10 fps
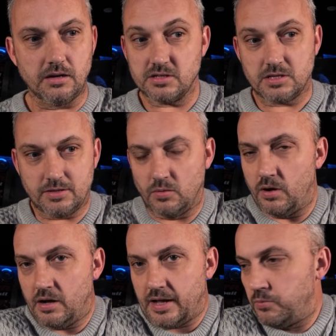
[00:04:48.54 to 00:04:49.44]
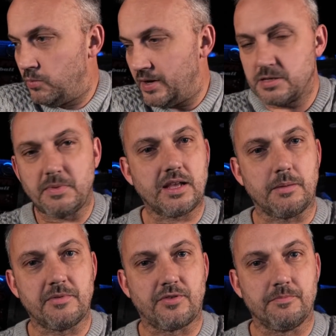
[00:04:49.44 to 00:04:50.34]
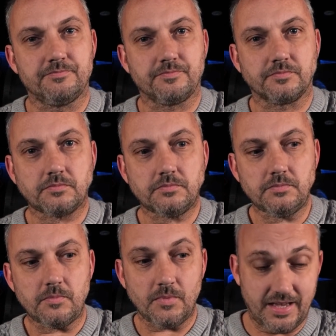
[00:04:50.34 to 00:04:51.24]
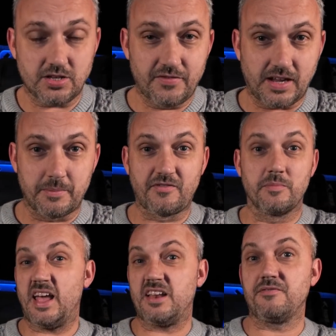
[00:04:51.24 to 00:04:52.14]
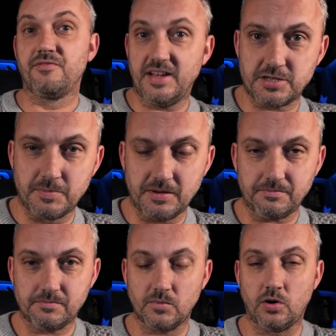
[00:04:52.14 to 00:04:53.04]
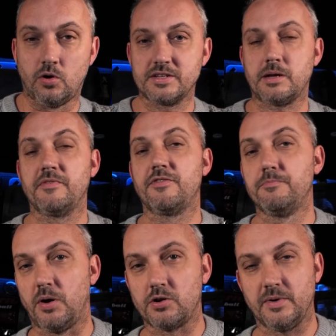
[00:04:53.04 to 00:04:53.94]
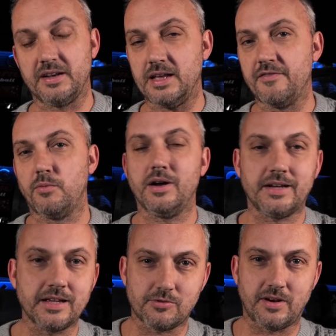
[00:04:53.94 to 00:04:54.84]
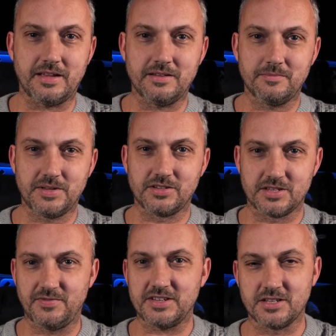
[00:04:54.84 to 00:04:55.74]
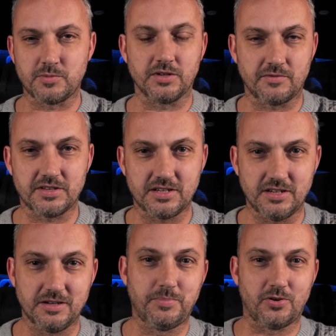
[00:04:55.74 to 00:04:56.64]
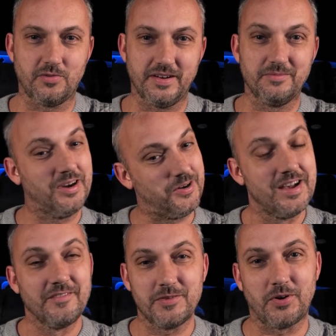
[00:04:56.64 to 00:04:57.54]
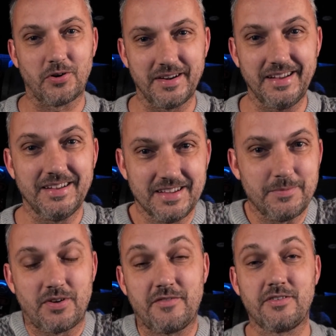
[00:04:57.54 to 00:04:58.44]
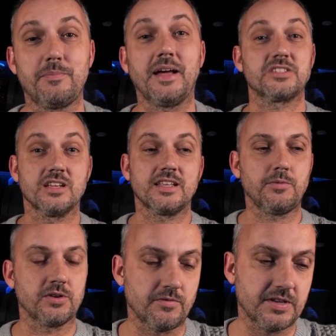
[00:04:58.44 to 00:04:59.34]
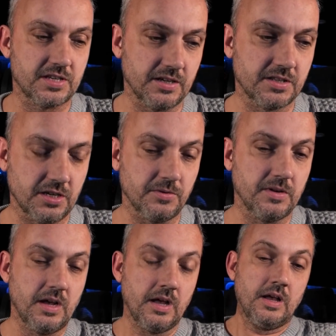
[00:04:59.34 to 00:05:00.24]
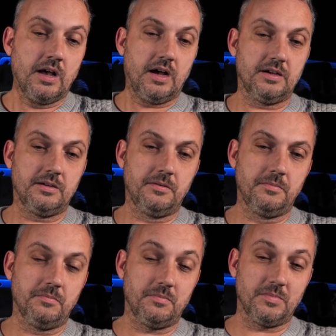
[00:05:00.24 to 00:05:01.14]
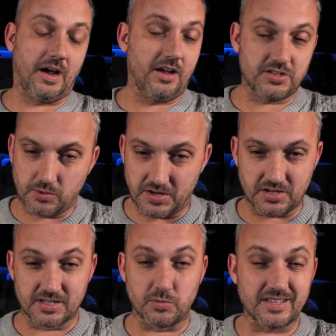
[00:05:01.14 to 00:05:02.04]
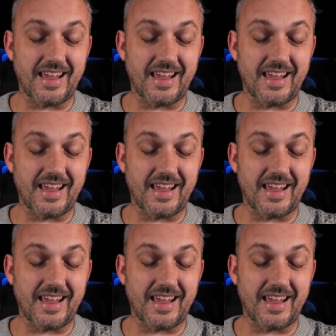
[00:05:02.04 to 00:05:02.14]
So I thought, okay, well, where's the money coming from? It's either coming from investment or it's coming from borrowing. Either one ain't great because investors want a return. Borrowing, well, you're borrowing it from the banks. They want a return too. I asked the questions.